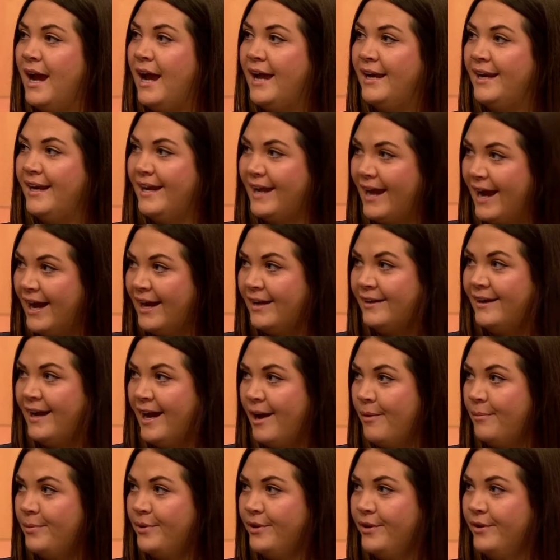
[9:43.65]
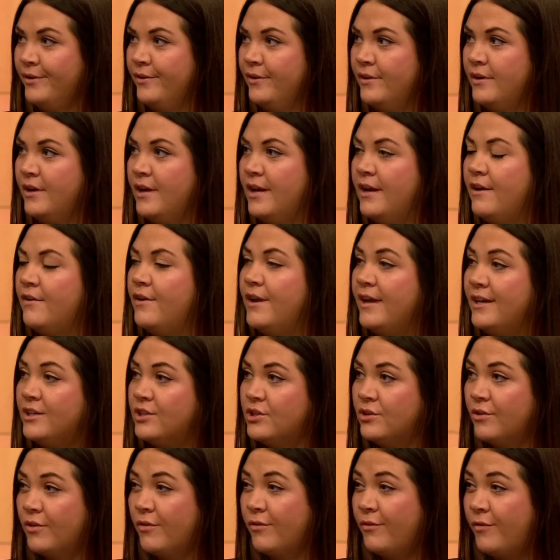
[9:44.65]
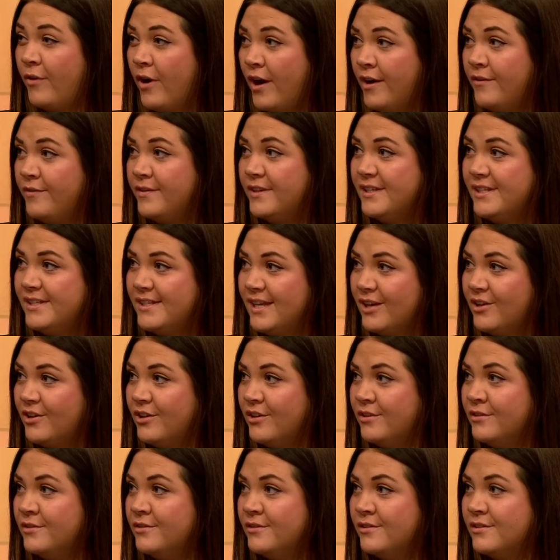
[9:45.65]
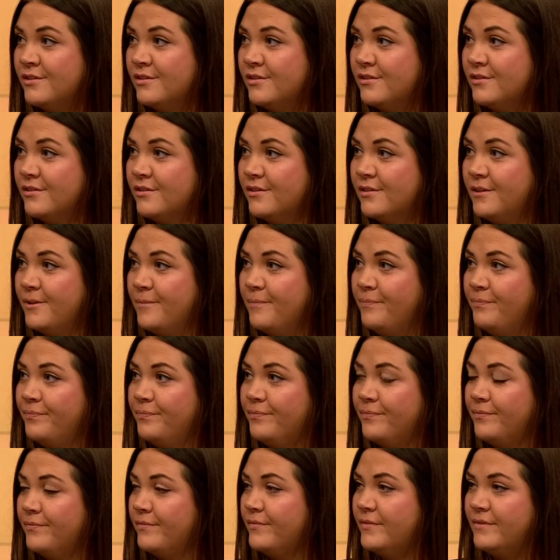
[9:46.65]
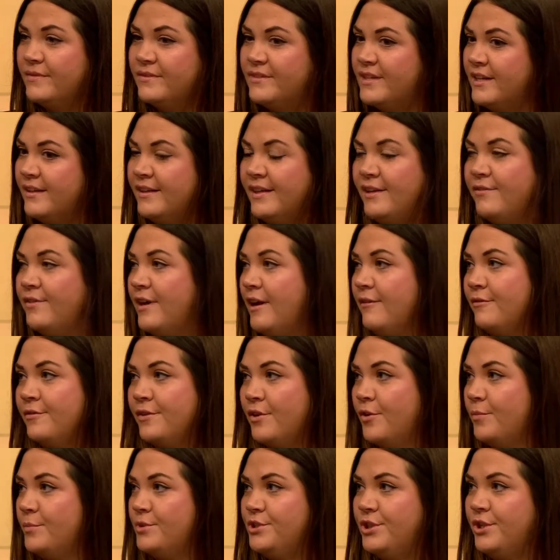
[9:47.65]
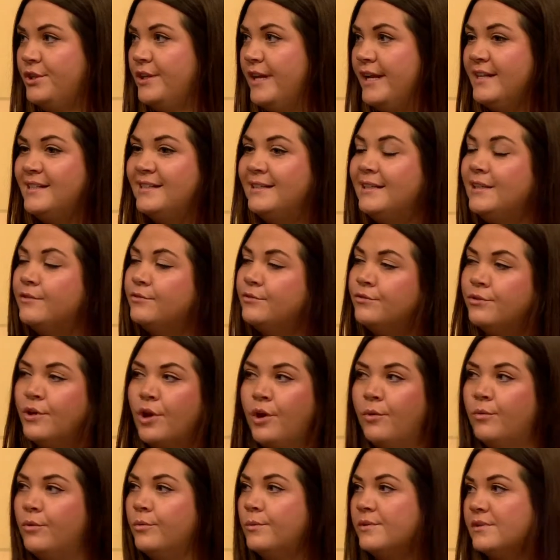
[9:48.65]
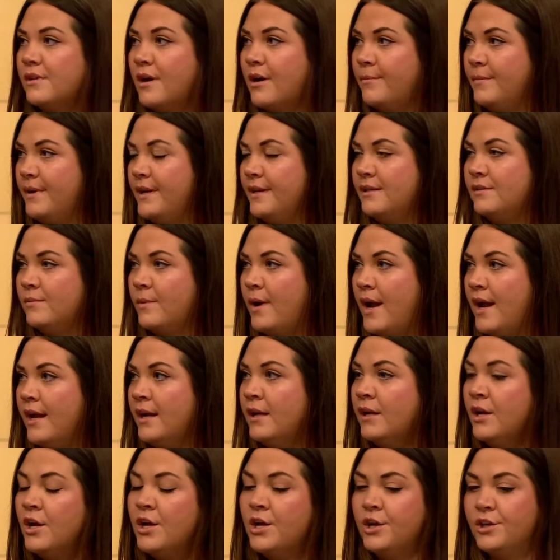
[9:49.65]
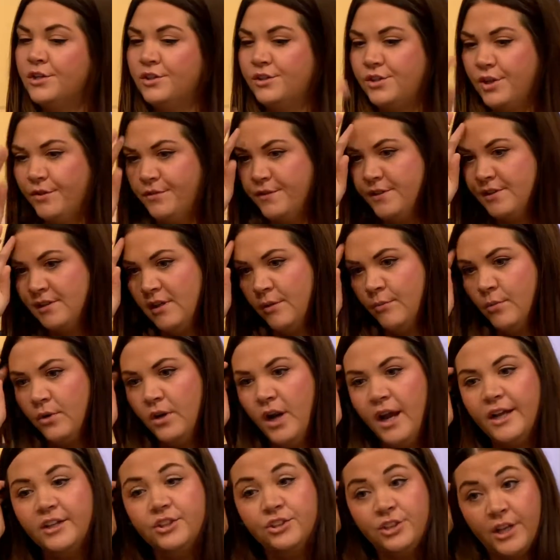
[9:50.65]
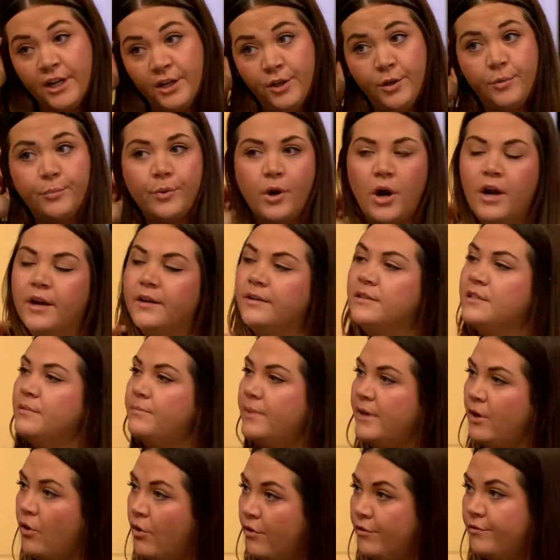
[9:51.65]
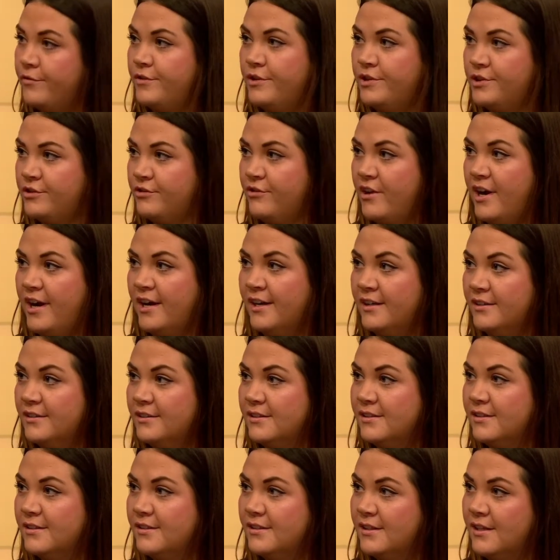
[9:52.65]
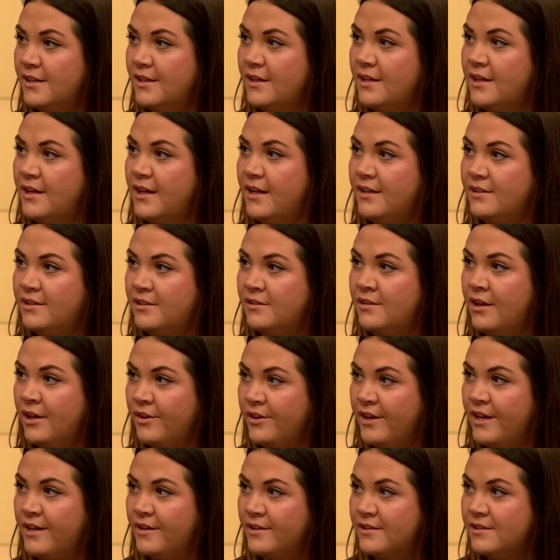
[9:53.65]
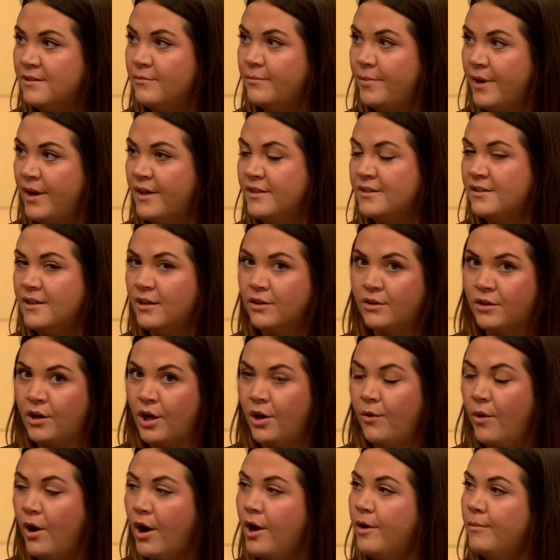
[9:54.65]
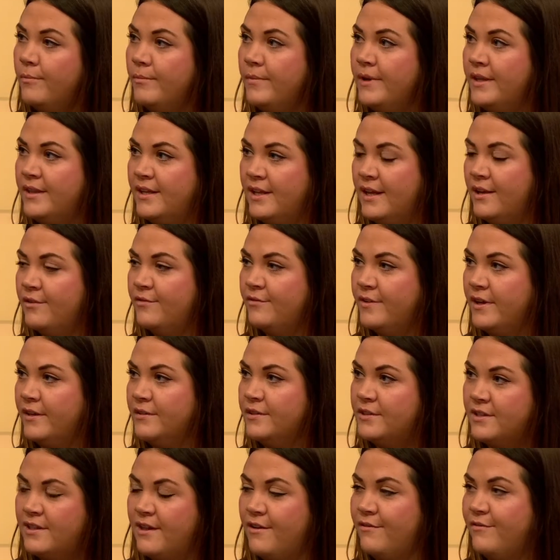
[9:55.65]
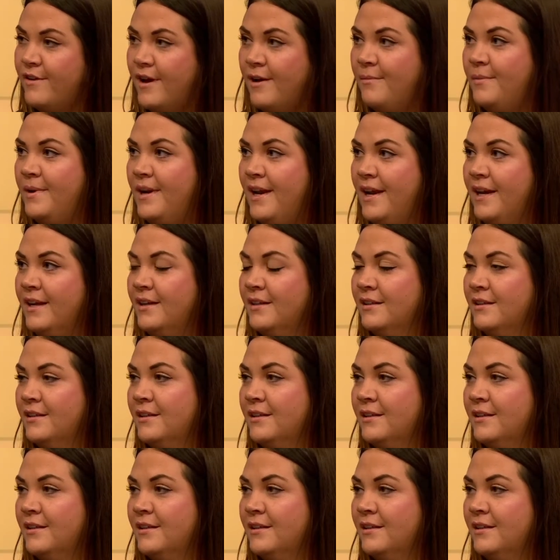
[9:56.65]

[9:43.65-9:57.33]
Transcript: and it can happen. It took five seconds. Didn't even have the opportunity. He didn't even know what was coming his way. So for someone like Shane O'Brien to be off the streets it's another innocent person that can go home in the evening to their family.